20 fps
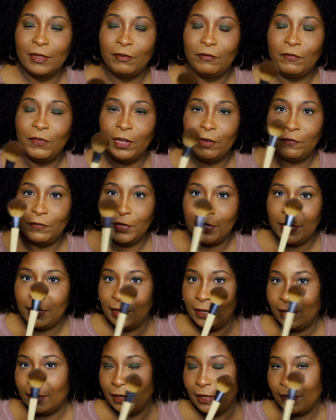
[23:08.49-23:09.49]

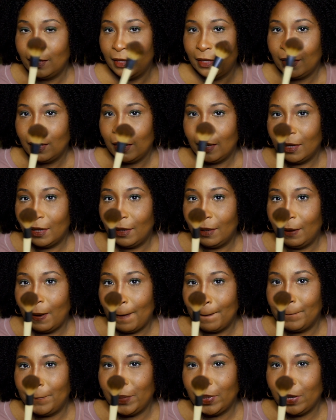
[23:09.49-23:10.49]
fluffy
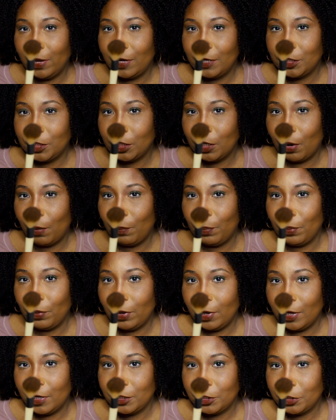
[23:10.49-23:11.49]
blush
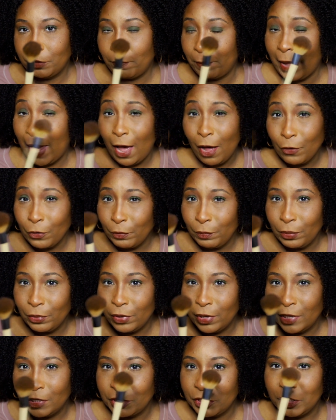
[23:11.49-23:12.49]
brush, powder
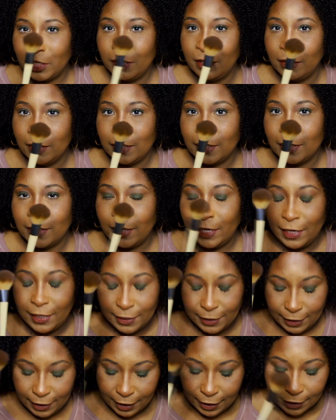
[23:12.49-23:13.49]
brush in this
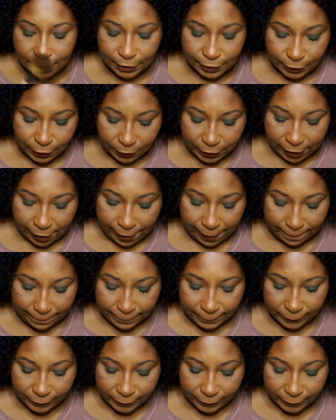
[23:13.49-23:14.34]
set. So yeah.